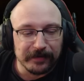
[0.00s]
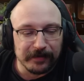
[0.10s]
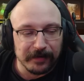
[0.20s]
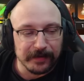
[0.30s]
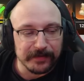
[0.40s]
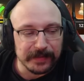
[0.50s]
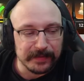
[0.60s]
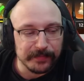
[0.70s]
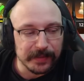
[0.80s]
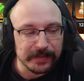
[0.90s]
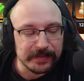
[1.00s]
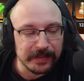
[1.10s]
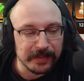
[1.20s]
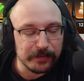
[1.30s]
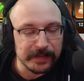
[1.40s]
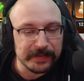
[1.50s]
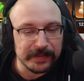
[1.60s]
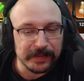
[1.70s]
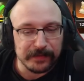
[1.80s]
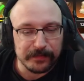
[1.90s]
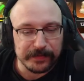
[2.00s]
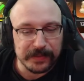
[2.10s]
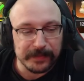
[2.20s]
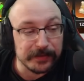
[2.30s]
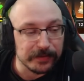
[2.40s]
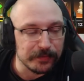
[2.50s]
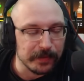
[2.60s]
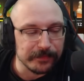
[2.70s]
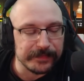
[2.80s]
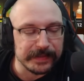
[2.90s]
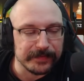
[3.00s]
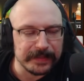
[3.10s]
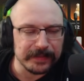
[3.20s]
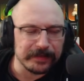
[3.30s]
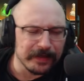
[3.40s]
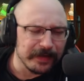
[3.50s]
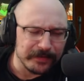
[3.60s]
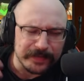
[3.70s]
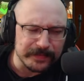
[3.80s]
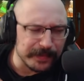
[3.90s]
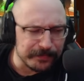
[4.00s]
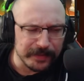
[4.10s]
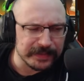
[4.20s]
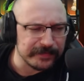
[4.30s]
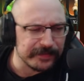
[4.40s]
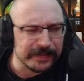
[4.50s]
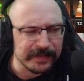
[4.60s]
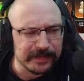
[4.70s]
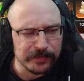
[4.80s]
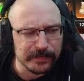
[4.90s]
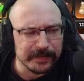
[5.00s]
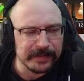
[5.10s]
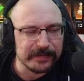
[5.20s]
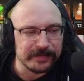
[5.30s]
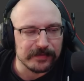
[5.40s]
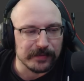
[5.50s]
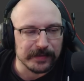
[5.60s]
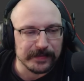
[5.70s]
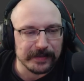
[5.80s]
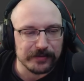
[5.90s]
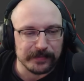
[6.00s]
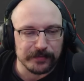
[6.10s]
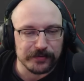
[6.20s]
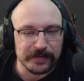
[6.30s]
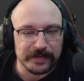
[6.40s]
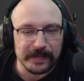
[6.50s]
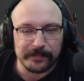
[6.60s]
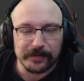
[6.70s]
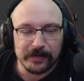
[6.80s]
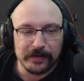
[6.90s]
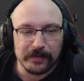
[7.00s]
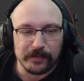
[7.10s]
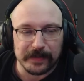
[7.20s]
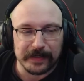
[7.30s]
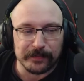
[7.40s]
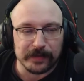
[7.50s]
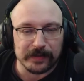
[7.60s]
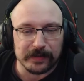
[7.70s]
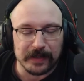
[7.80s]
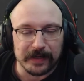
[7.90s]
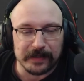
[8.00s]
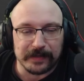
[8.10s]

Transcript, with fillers: on the boss conquest here. We jumped to twelve seventeen. We got some upgrades even since doing this, so we could potentially push this up. Right now we're uh,